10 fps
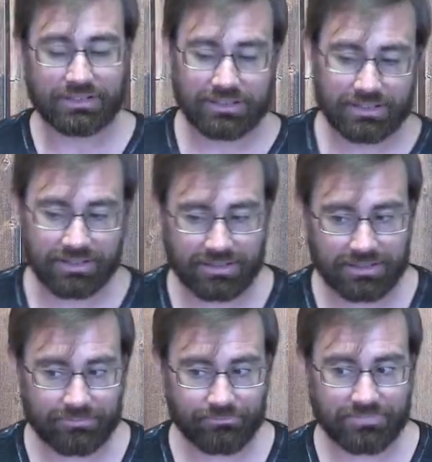
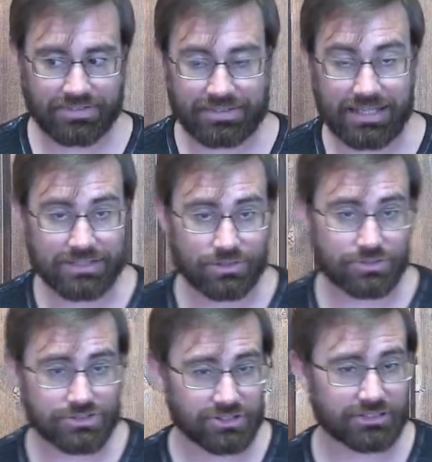that you're
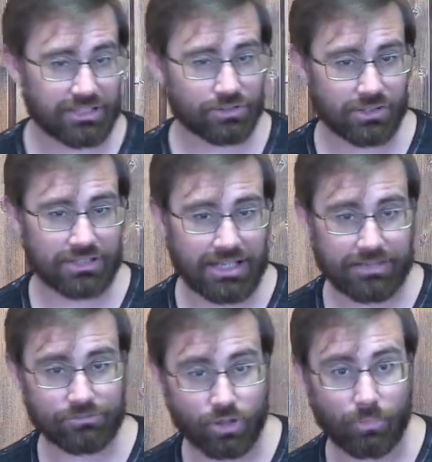still not going to
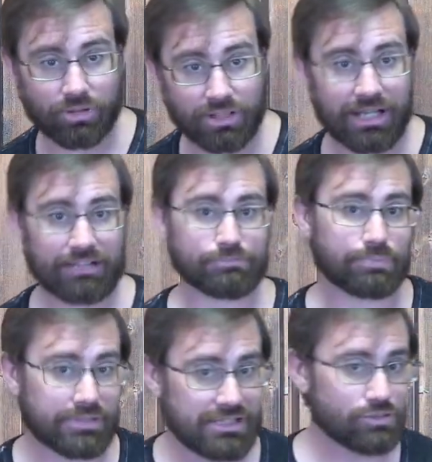have normal life
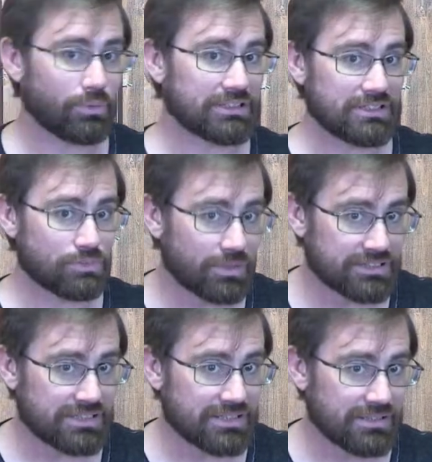
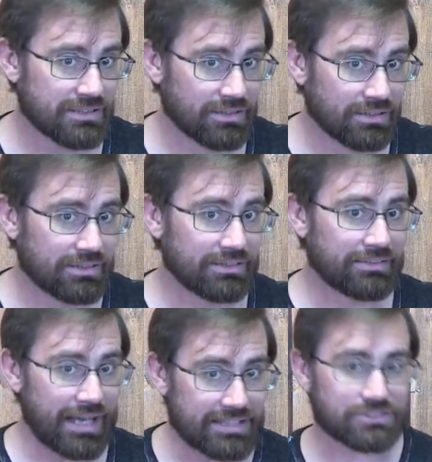pre-2020.
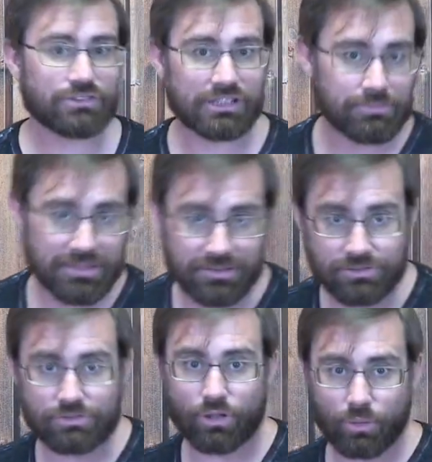That's going to be the
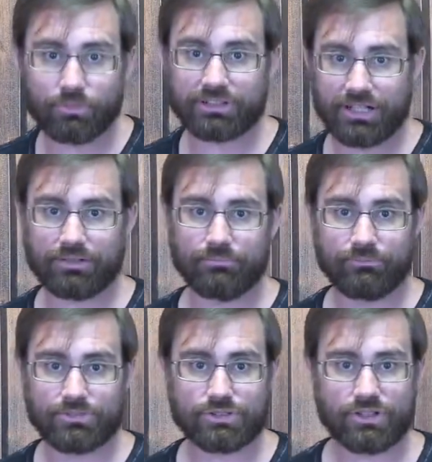new normal now.
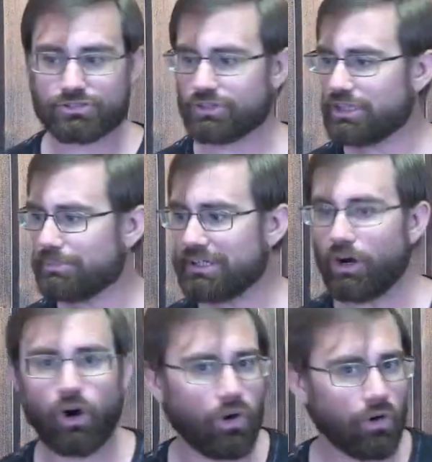So there's going to be
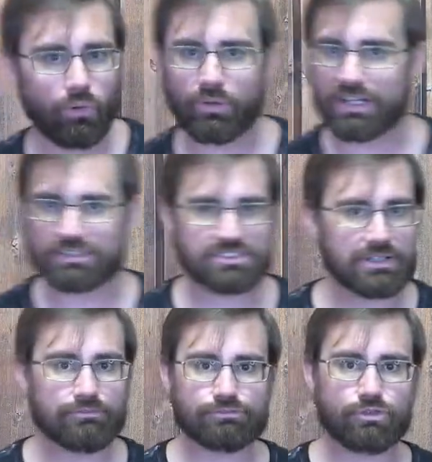always
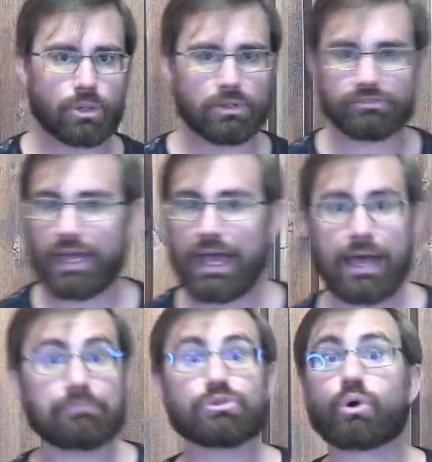some form of
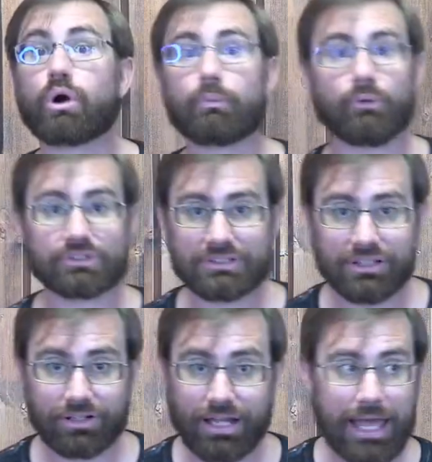
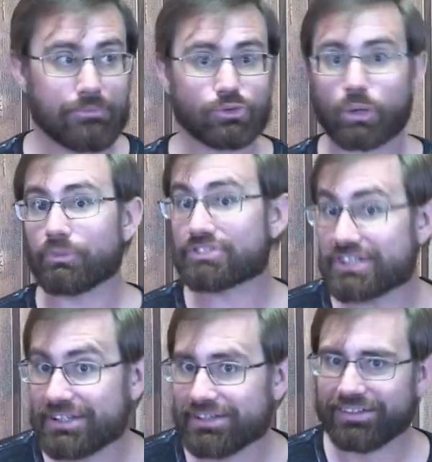
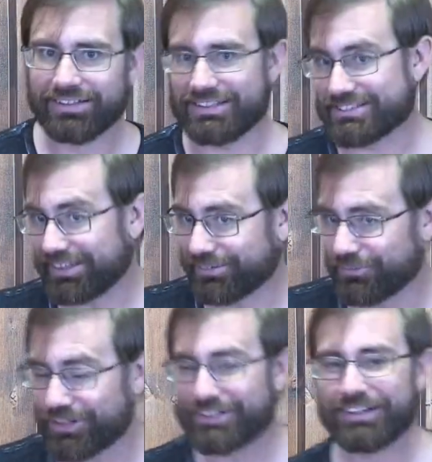abnormalcy, is that the
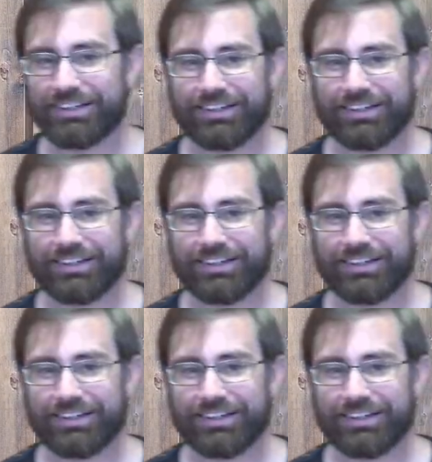word,